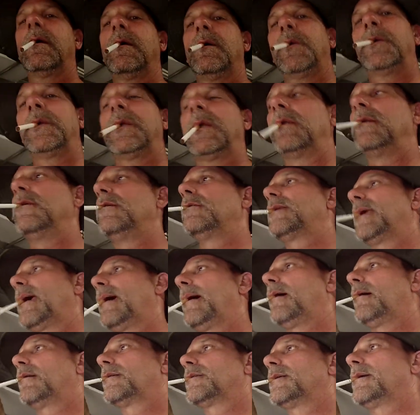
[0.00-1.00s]
good with the new
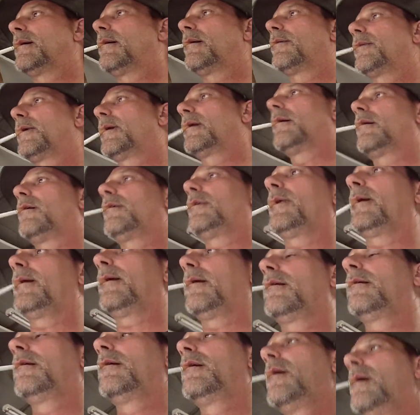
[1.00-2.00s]
tires and everything on
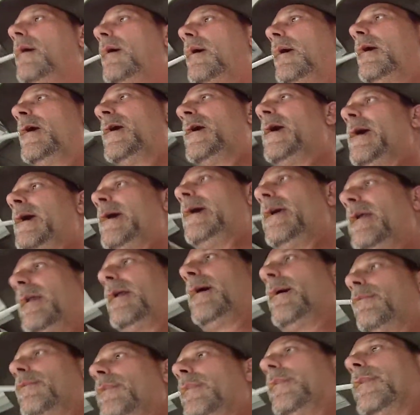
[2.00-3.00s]
there. And
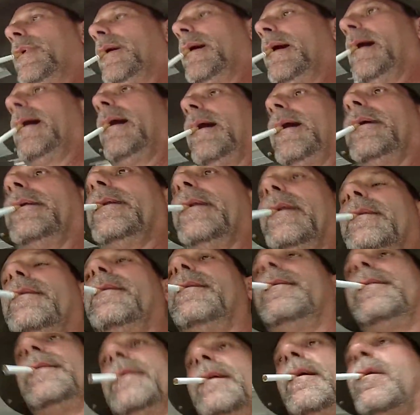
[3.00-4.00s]
I
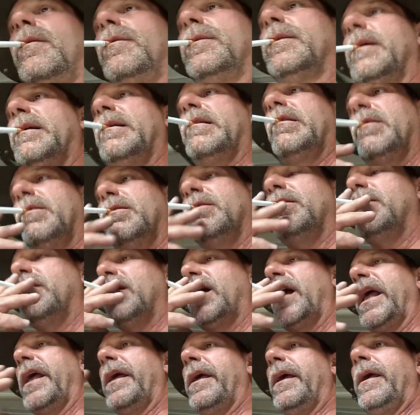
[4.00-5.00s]
don't know
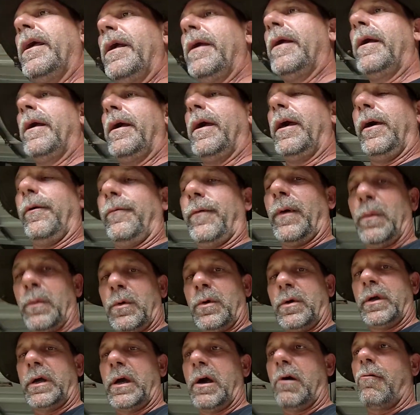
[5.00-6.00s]
if I'm
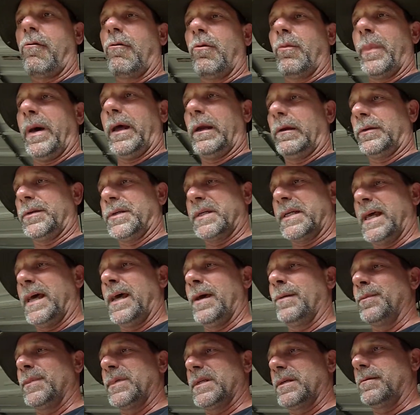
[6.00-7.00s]
going to go with metal
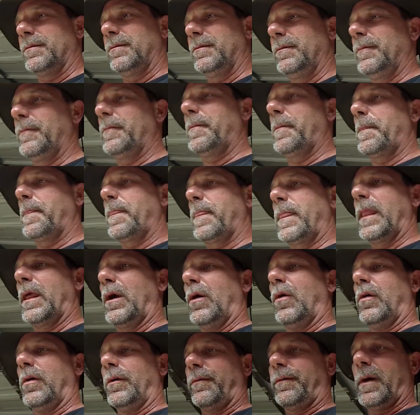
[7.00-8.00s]
stems
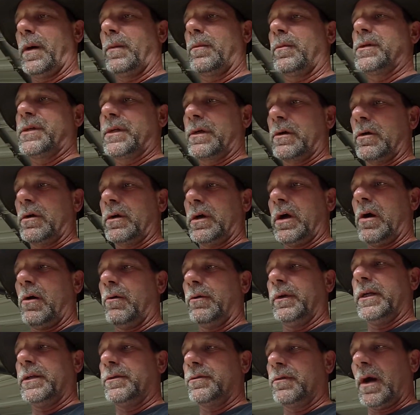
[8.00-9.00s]
or if I'm just going to go
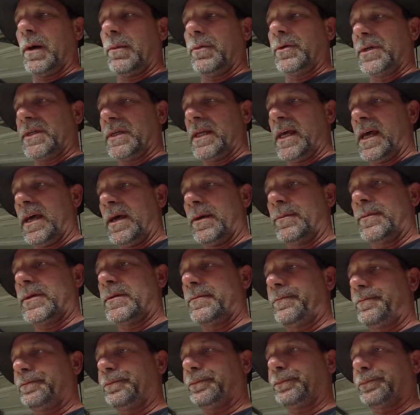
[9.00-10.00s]
with these rubber
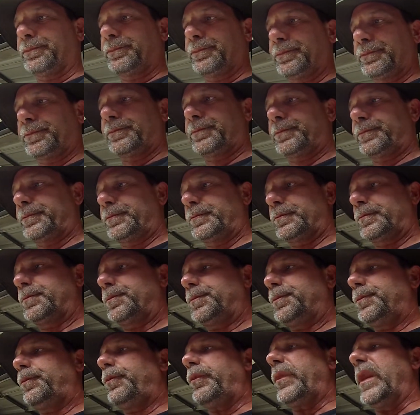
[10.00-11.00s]
stems
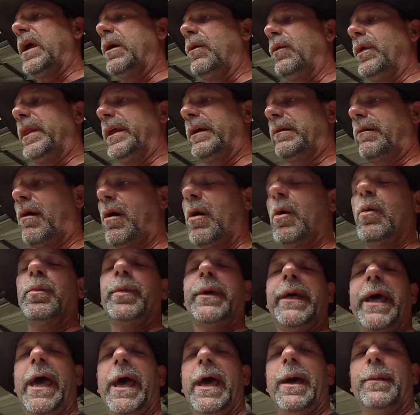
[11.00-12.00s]
with a chrome
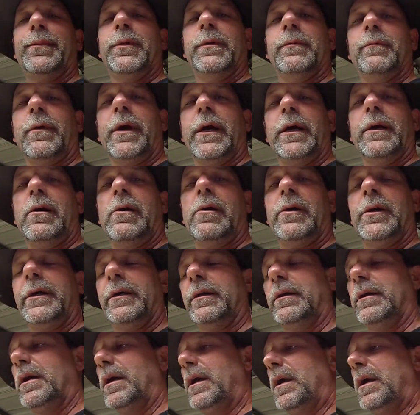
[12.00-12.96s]
cap and ring on it,